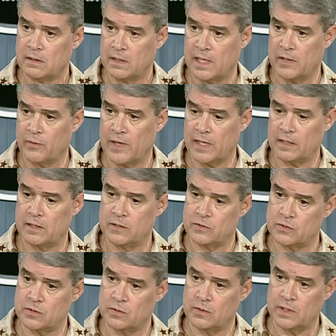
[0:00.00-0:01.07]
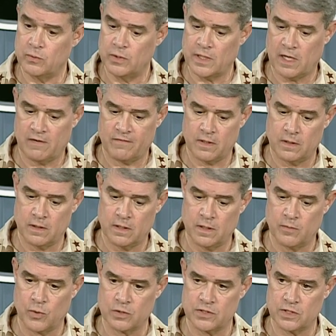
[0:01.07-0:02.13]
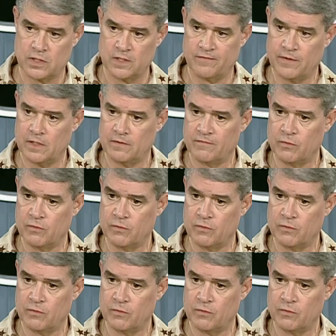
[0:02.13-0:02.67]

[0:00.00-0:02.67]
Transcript: Iraqis so he would have a, a more significant